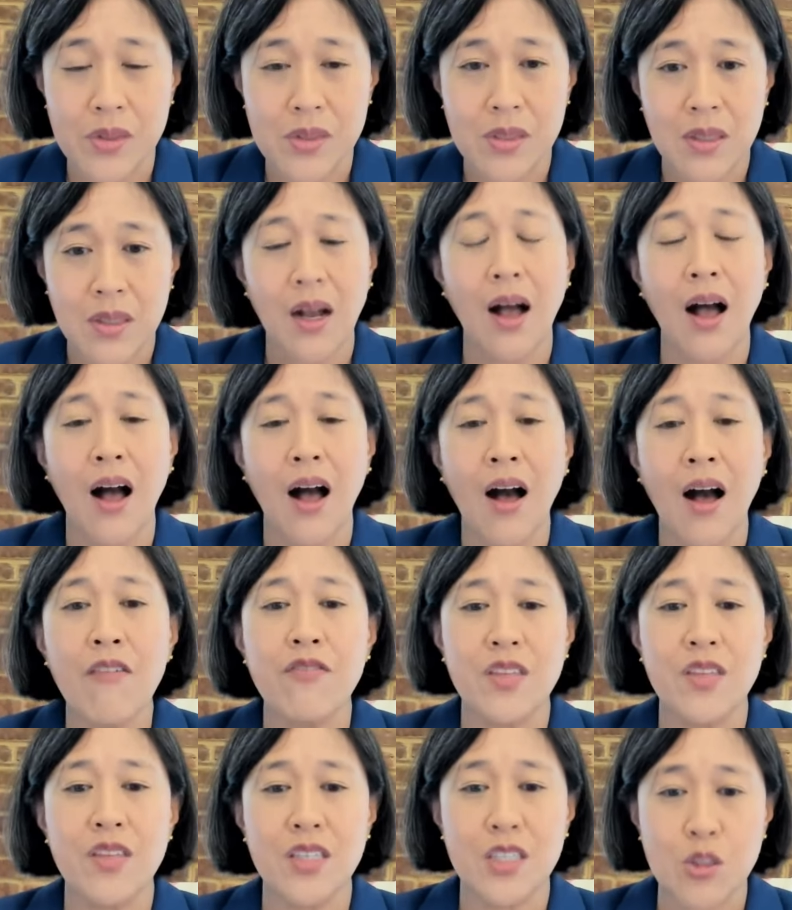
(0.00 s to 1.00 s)
of this
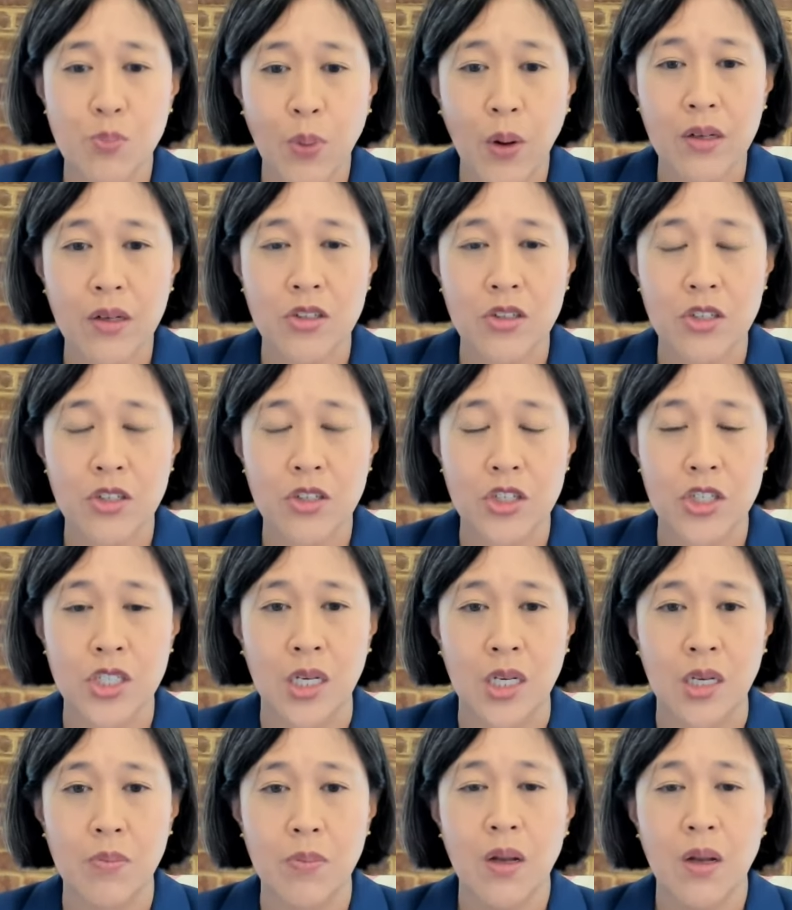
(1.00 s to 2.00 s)
partnership
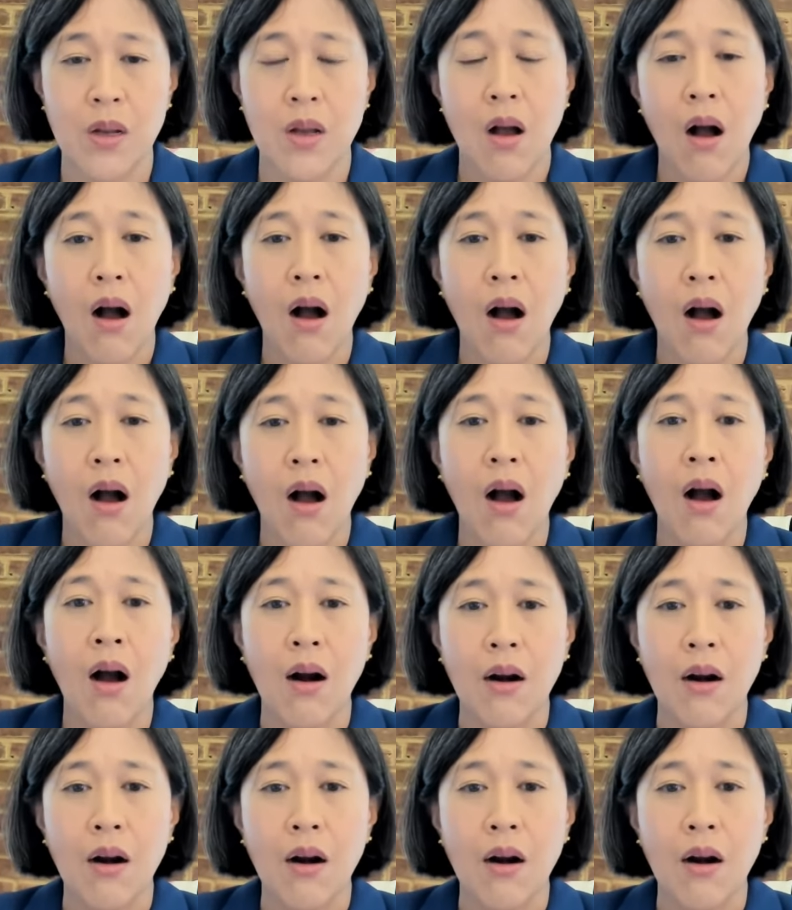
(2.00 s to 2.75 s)
are